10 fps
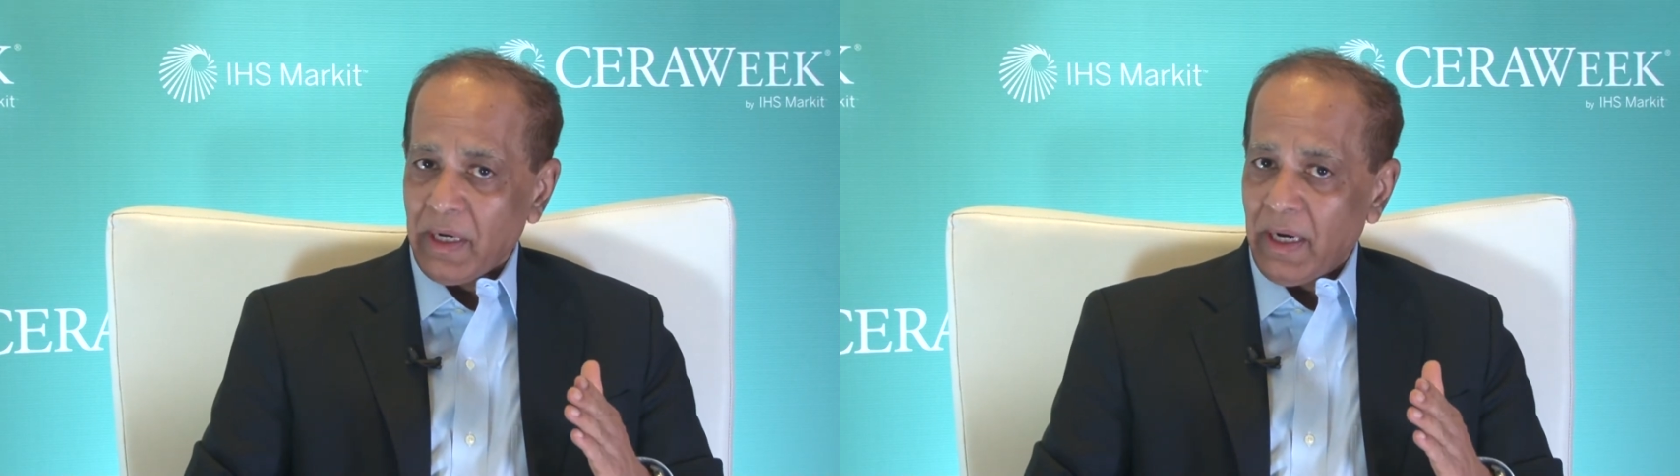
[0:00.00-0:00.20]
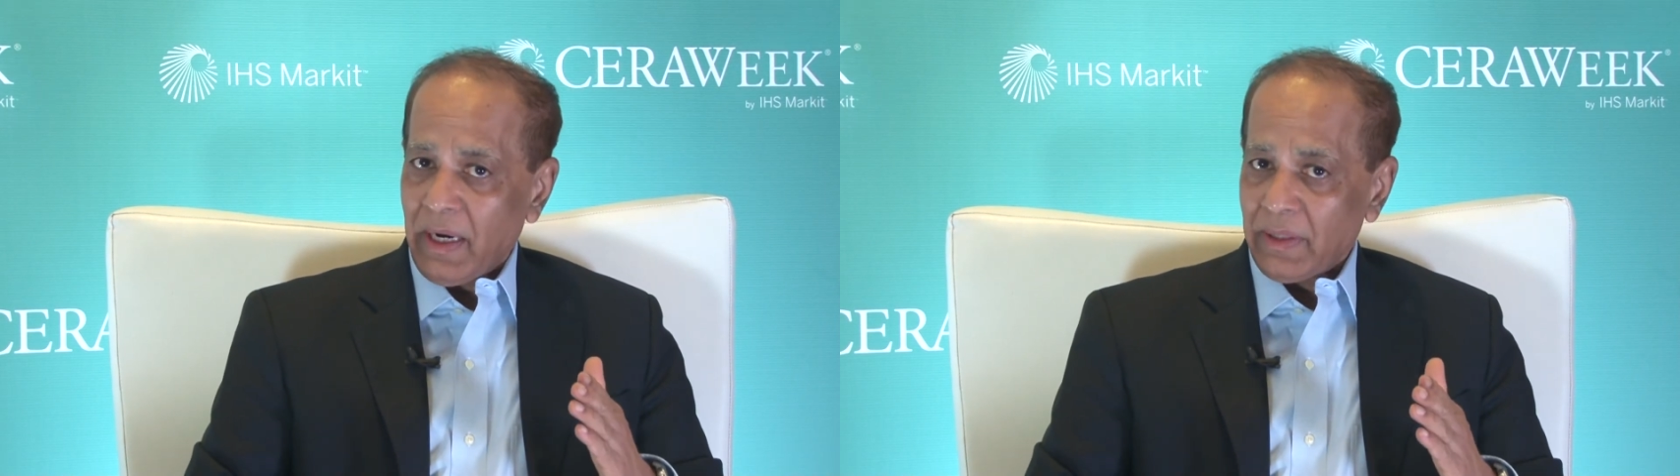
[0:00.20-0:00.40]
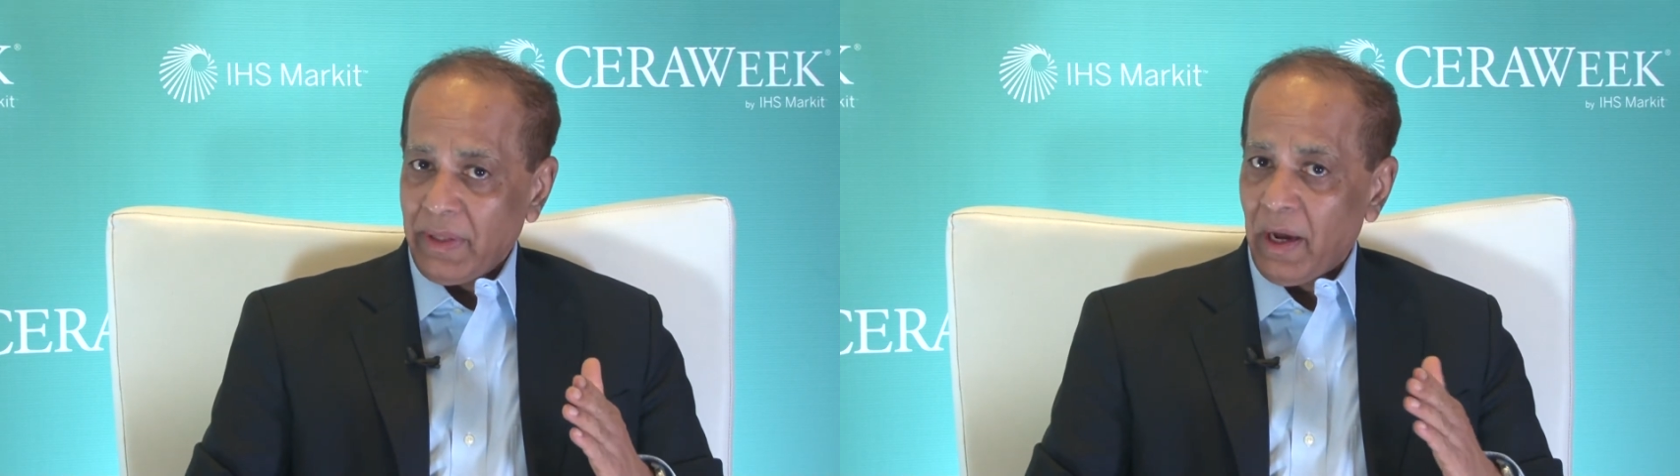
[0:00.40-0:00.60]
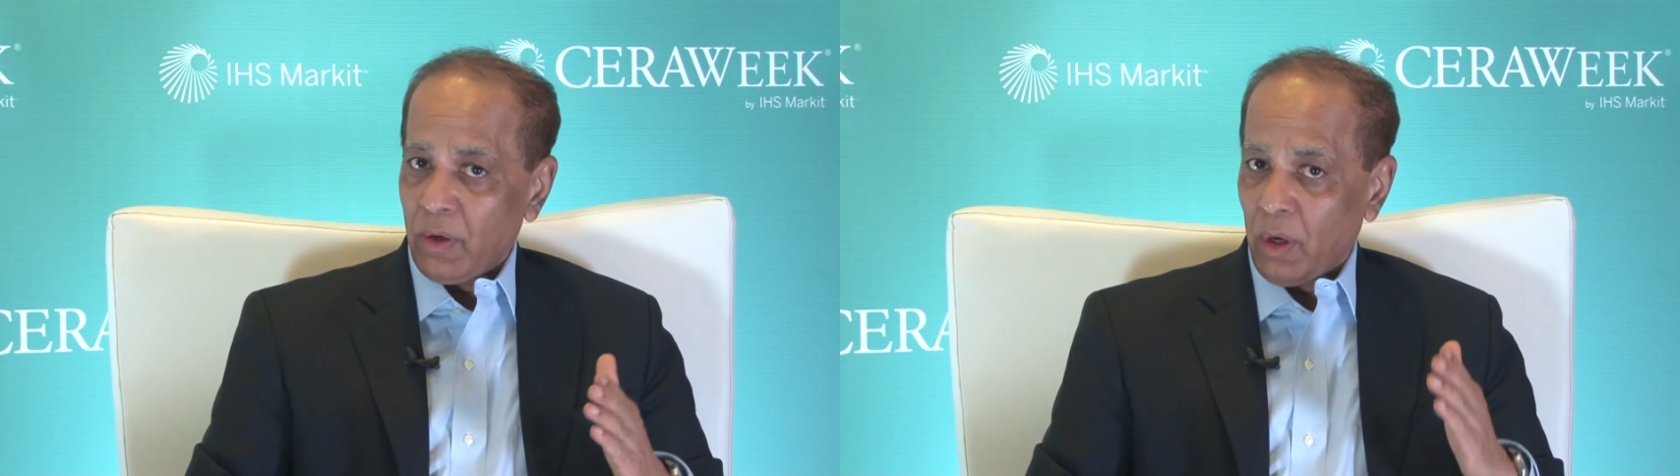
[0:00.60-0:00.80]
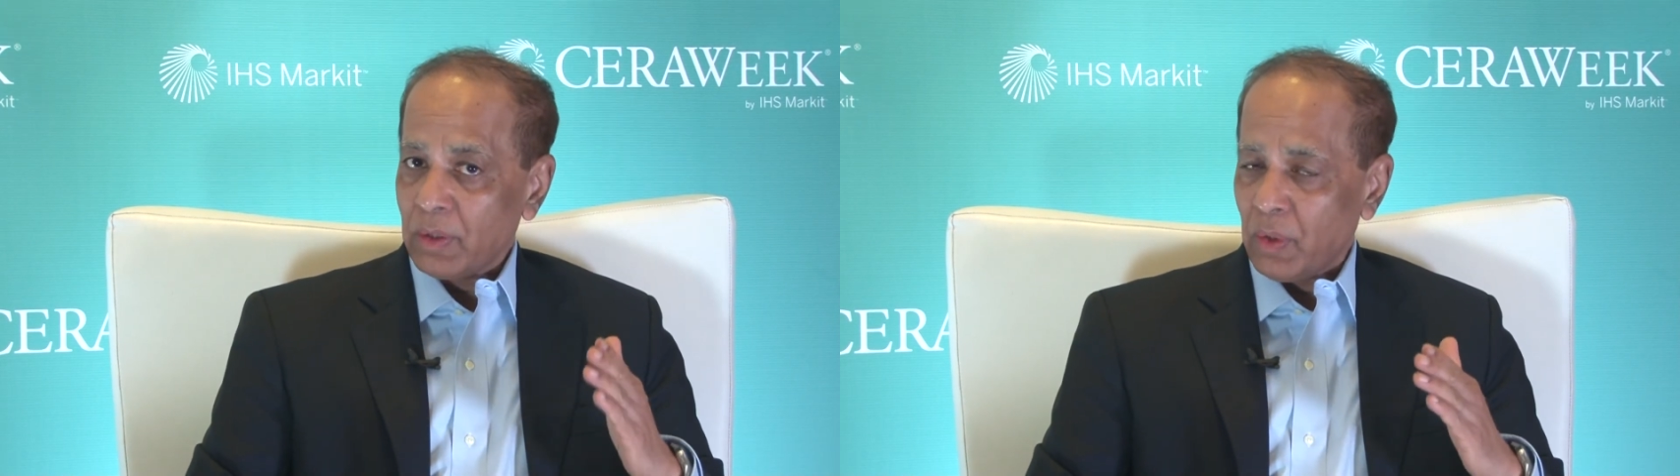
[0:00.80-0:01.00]
uh, they are
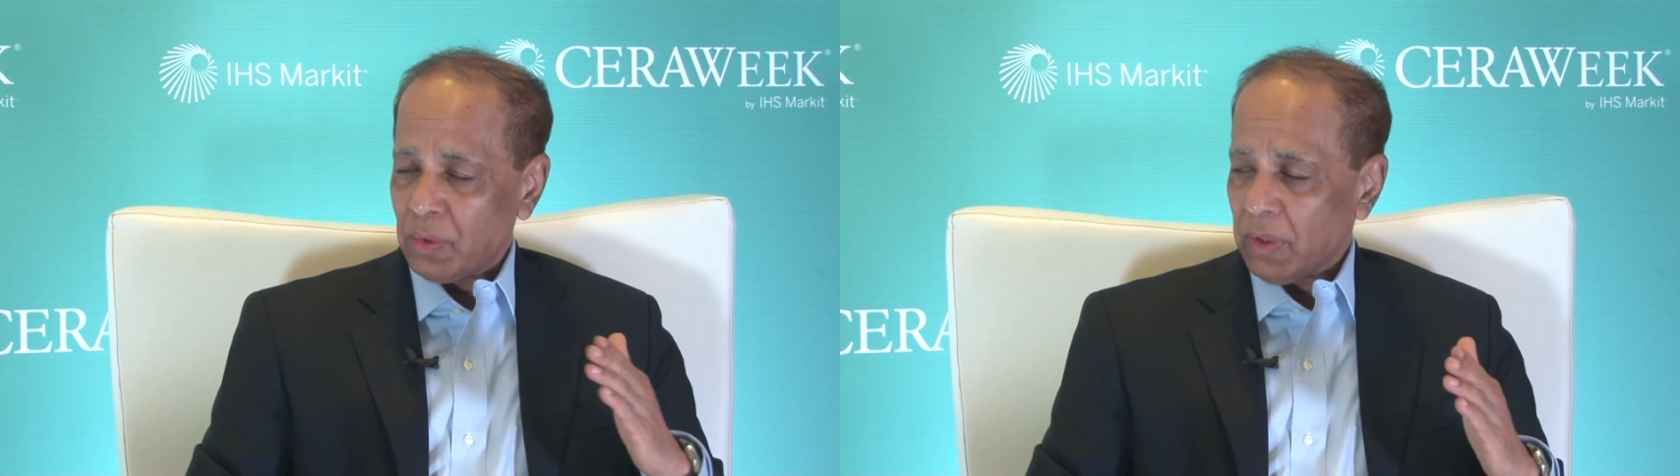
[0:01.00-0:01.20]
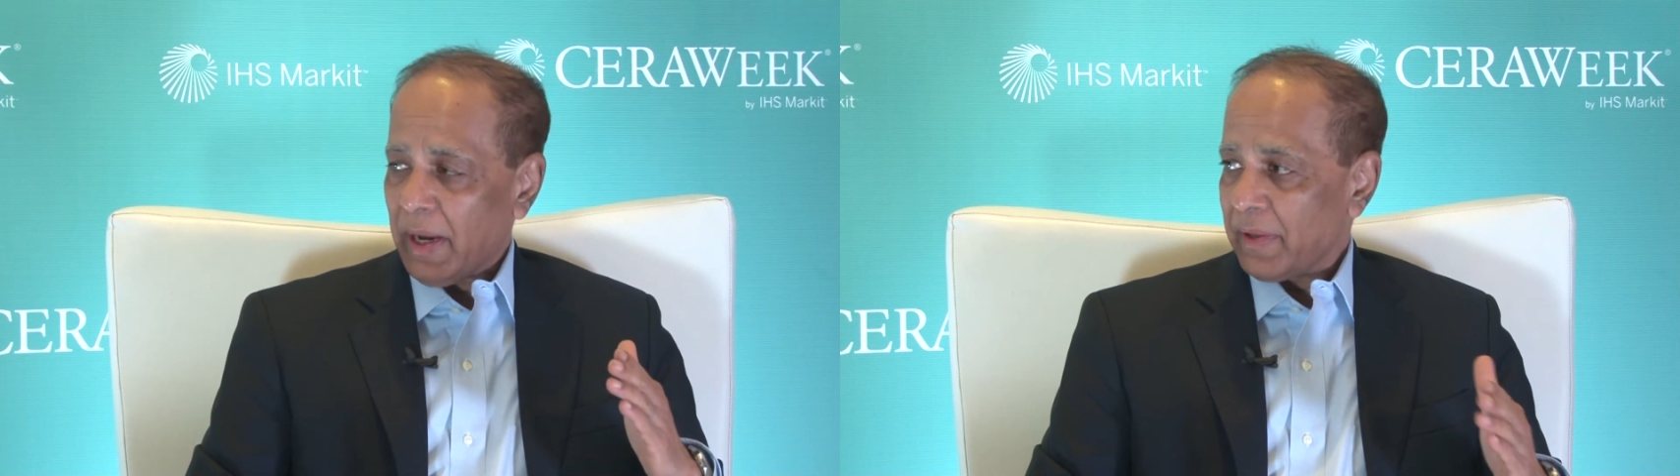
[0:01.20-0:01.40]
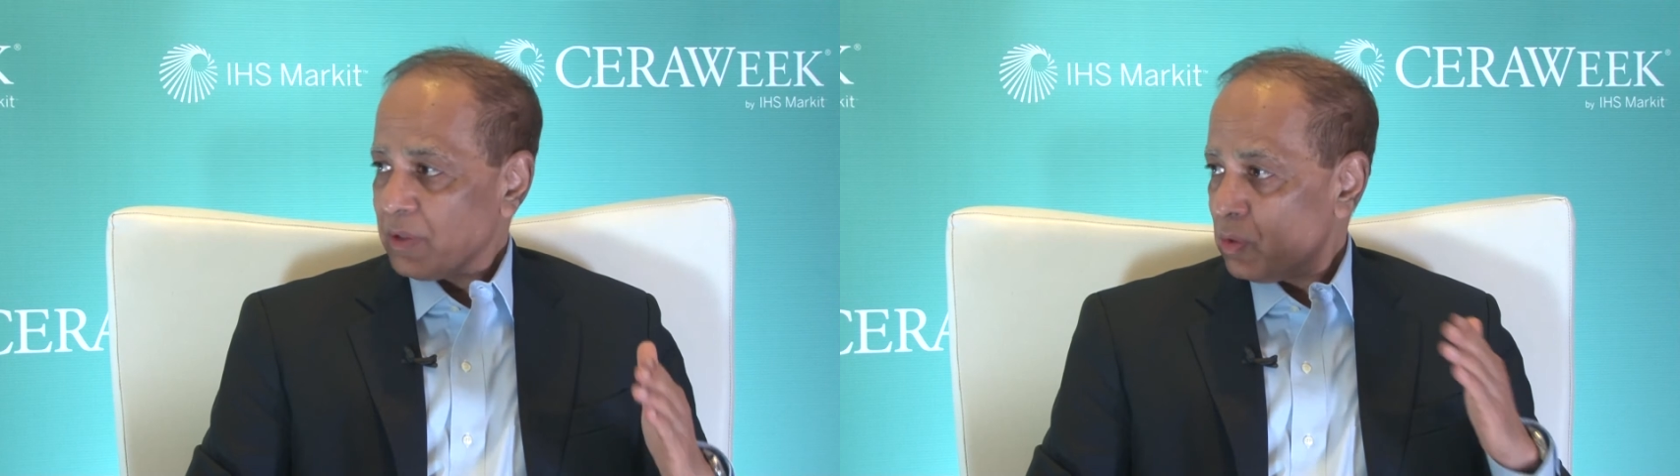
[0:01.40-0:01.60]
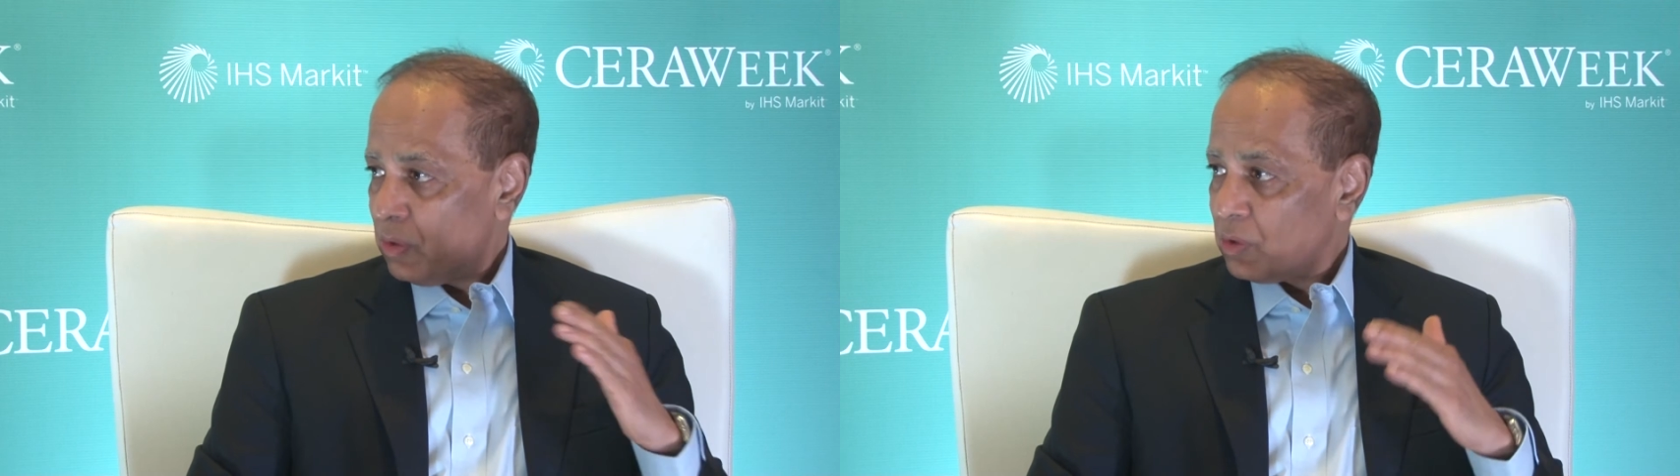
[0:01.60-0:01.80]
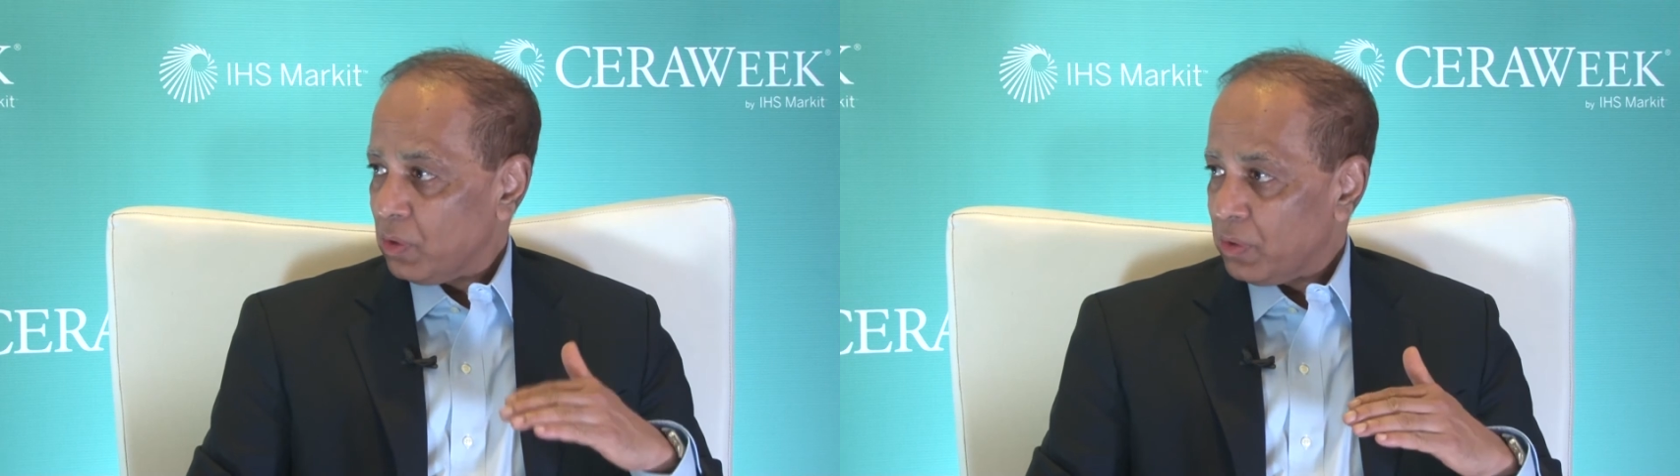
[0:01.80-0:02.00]
not going to get us to the
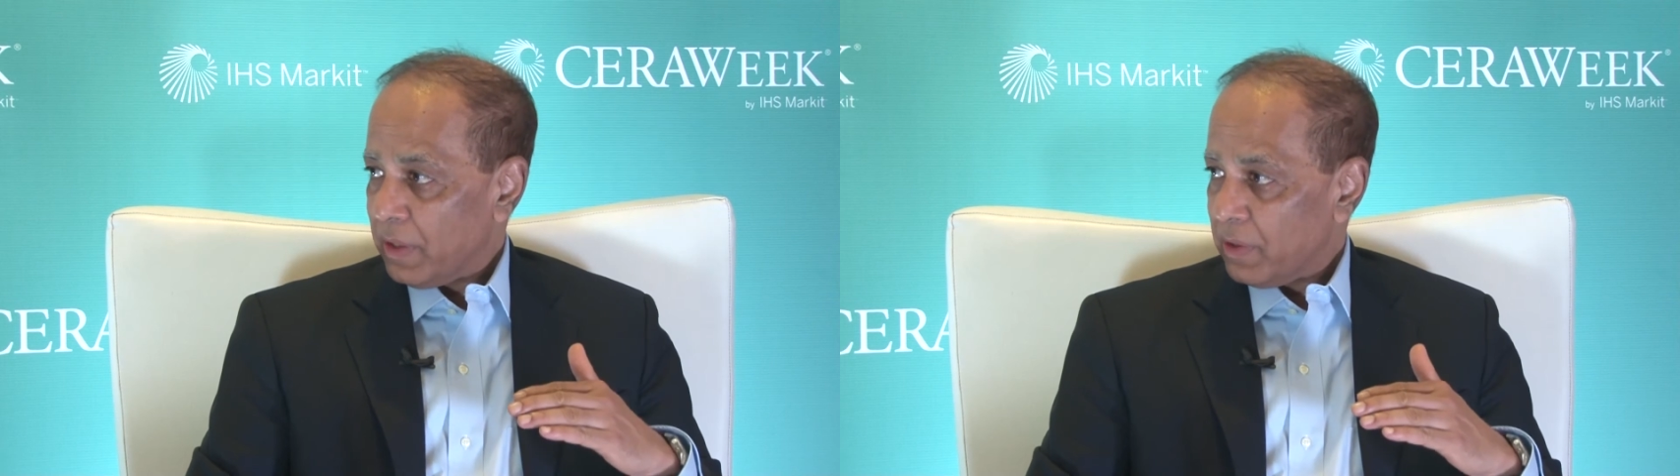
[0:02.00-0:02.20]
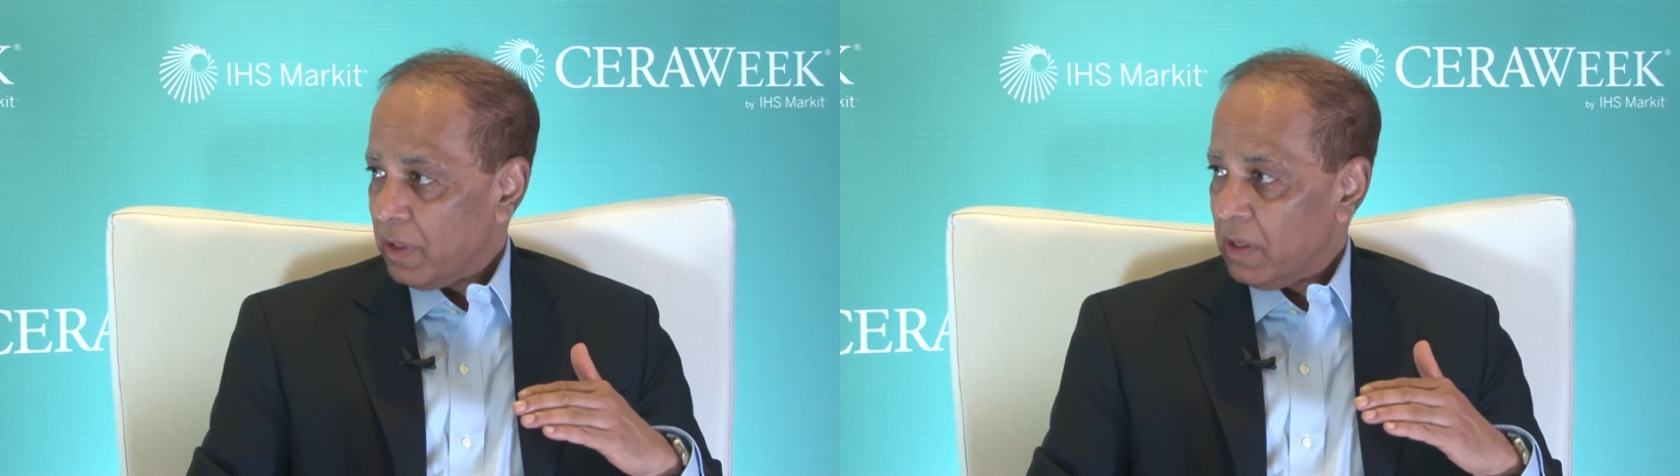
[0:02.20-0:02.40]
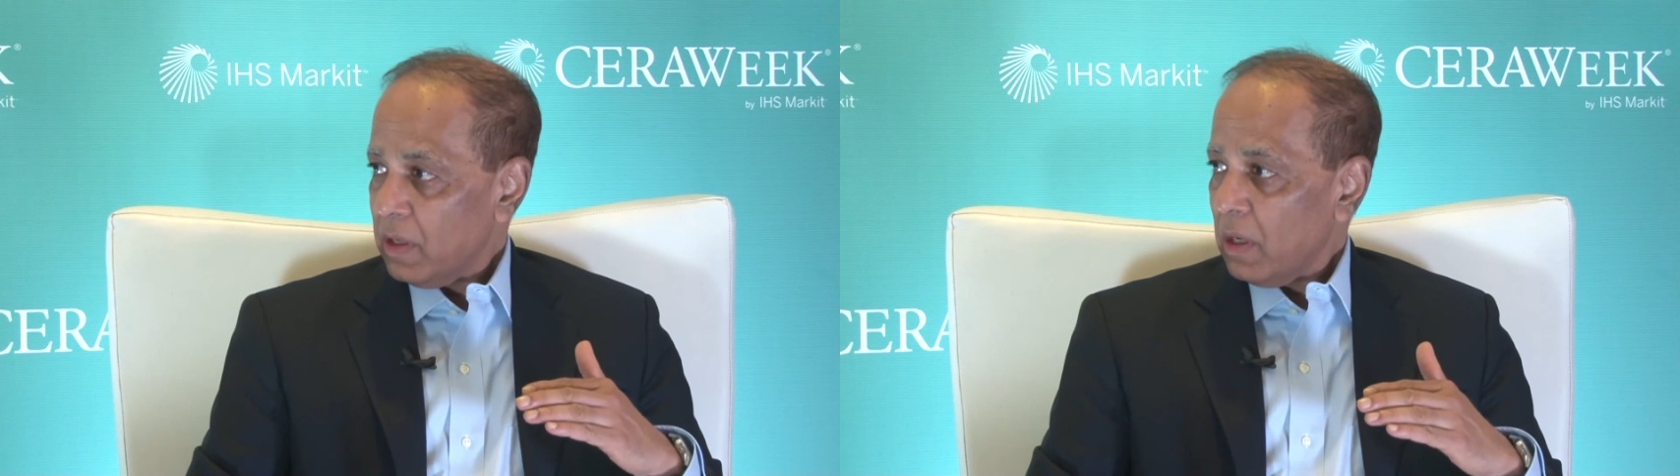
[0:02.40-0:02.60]
two degree